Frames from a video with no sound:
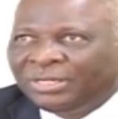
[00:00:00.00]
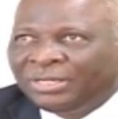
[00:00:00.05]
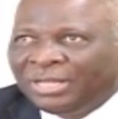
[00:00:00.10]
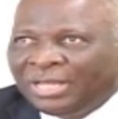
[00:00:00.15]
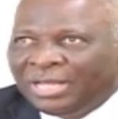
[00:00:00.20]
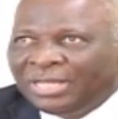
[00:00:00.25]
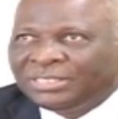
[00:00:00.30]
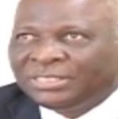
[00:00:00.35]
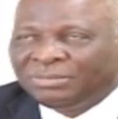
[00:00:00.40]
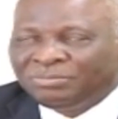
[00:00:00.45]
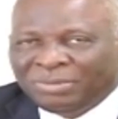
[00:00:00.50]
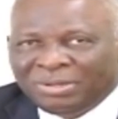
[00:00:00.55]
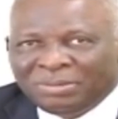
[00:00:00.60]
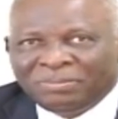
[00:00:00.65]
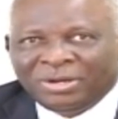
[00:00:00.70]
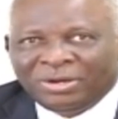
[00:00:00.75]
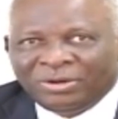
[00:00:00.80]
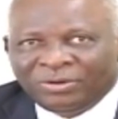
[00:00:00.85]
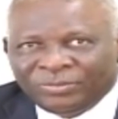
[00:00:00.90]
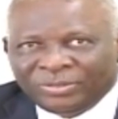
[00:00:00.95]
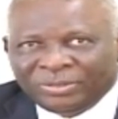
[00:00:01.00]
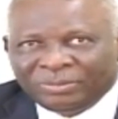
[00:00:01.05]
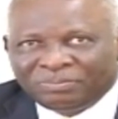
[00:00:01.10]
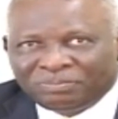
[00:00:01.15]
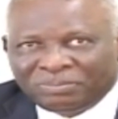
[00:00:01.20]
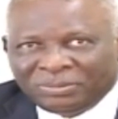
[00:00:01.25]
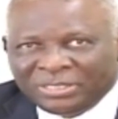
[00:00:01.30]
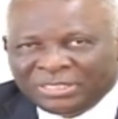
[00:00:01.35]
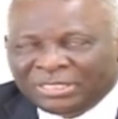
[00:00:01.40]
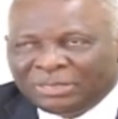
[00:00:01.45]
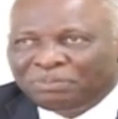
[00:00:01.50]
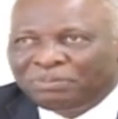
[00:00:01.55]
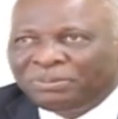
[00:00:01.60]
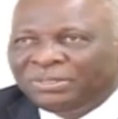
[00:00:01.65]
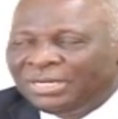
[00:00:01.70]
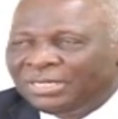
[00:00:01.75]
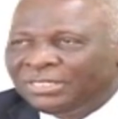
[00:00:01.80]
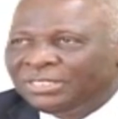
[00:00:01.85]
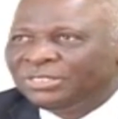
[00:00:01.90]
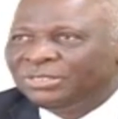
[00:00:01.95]
as a member of the PDP,
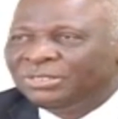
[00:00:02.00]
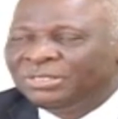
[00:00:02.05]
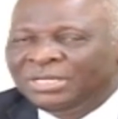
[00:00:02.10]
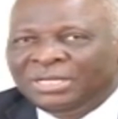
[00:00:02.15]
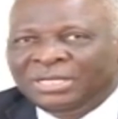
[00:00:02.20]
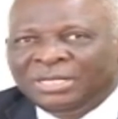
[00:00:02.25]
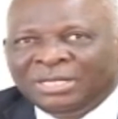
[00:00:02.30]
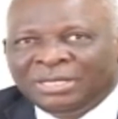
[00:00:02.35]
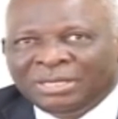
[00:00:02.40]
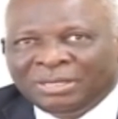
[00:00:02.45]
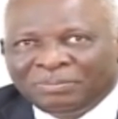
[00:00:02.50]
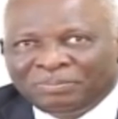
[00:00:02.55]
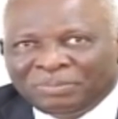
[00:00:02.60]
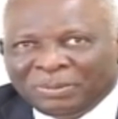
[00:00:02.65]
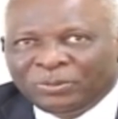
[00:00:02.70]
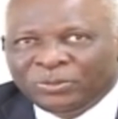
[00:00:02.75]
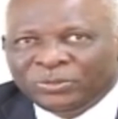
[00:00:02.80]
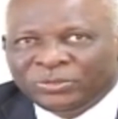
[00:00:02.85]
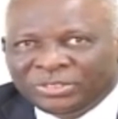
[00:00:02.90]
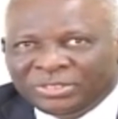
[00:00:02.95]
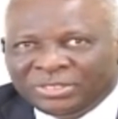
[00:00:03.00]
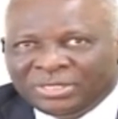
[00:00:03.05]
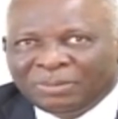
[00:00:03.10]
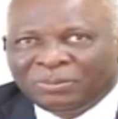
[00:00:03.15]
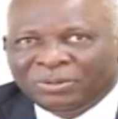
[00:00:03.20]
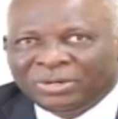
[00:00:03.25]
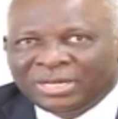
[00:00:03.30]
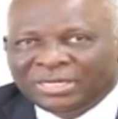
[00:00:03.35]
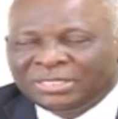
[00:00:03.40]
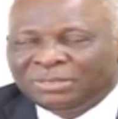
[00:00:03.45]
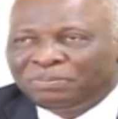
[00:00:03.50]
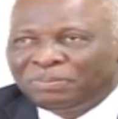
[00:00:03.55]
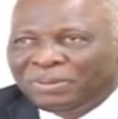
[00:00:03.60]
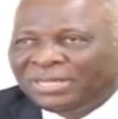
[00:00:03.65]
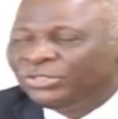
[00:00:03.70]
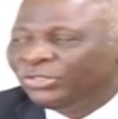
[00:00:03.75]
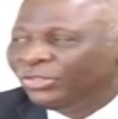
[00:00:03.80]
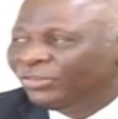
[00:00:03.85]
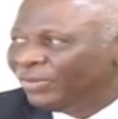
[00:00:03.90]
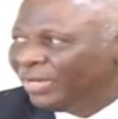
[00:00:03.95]
that is People's Democratic
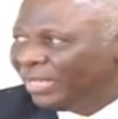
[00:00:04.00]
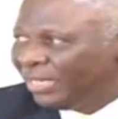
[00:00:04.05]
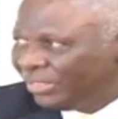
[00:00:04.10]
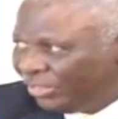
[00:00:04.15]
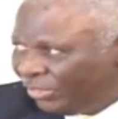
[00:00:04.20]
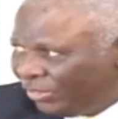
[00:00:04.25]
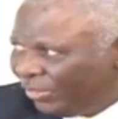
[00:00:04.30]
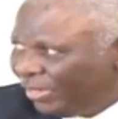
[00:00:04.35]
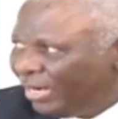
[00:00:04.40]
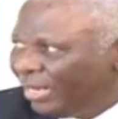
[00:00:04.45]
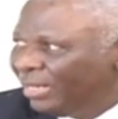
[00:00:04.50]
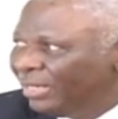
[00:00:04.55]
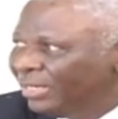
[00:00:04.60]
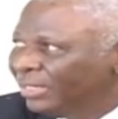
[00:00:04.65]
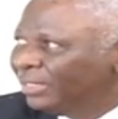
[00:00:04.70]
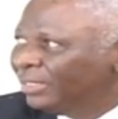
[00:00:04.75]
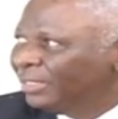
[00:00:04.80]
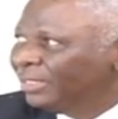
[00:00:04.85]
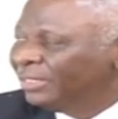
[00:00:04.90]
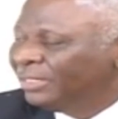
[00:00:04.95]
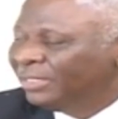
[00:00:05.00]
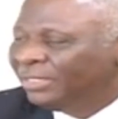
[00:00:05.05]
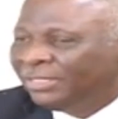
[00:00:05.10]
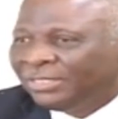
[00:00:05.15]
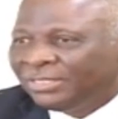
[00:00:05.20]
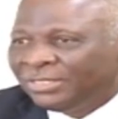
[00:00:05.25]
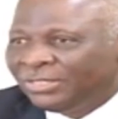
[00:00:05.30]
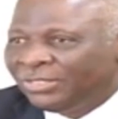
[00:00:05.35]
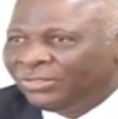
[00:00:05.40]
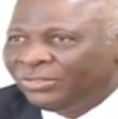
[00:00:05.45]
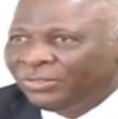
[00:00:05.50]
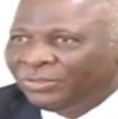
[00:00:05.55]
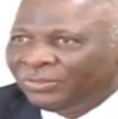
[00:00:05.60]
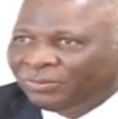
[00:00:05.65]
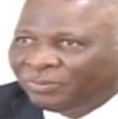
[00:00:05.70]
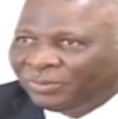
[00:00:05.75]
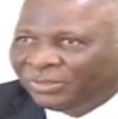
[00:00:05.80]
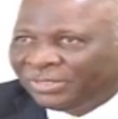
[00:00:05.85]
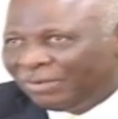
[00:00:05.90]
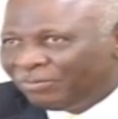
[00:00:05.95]
Party of Nigeria. So,
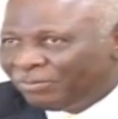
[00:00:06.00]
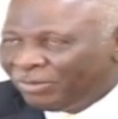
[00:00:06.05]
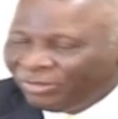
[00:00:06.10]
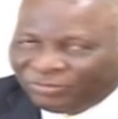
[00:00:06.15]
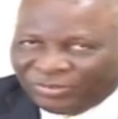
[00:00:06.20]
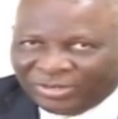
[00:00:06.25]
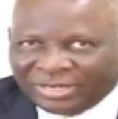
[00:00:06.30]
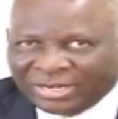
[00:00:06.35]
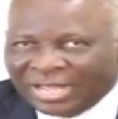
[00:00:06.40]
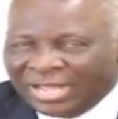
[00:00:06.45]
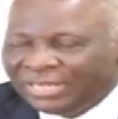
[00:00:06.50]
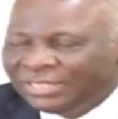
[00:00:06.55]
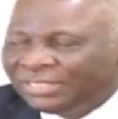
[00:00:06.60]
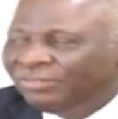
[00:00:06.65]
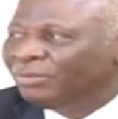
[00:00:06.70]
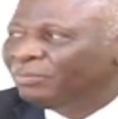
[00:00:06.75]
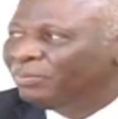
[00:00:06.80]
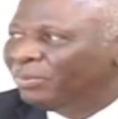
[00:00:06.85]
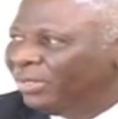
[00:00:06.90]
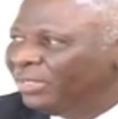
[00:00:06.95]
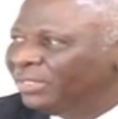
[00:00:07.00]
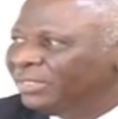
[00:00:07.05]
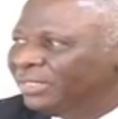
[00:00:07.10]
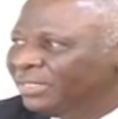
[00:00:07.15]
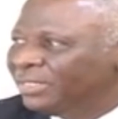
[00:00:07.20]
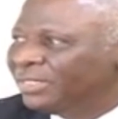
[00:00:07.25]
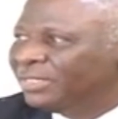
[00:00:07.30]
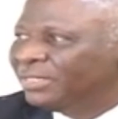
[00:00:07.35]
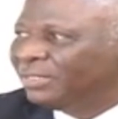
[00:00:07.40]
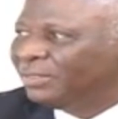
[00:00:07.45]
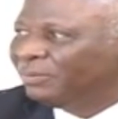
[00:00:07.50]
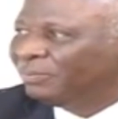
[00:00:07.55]
but I'm not very active in politics.